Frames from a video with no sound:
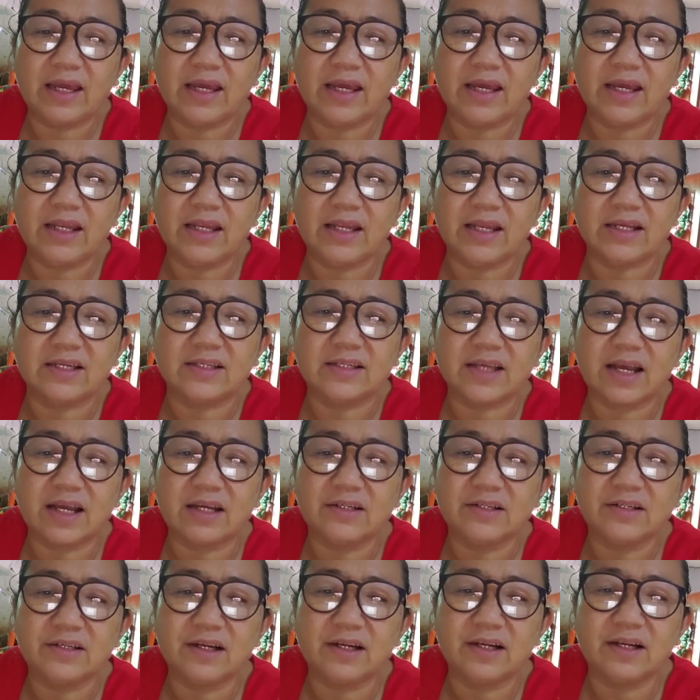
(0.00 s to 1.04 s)
in
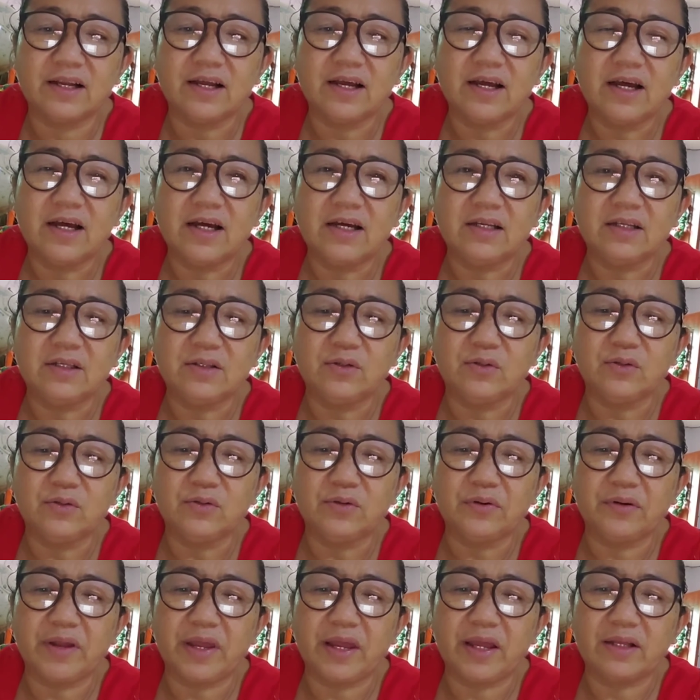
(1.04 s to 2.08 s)
essential
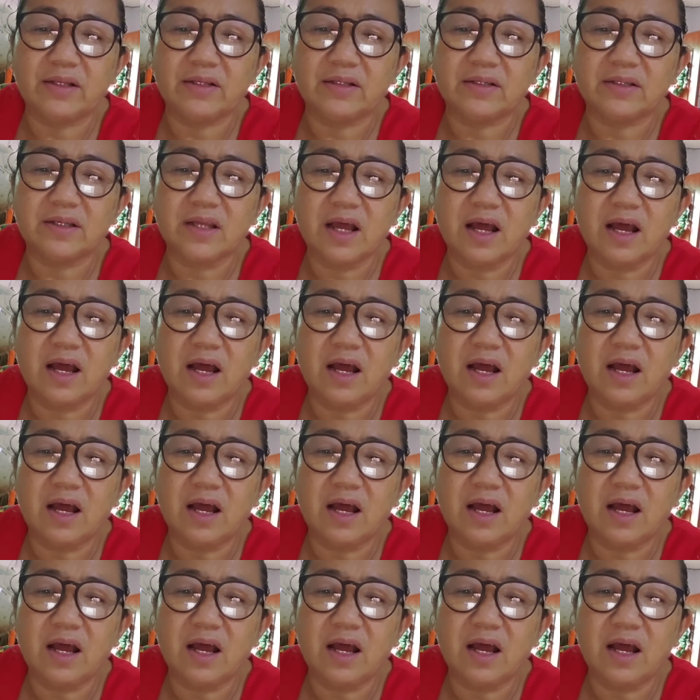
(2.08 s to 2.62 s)
nutrients.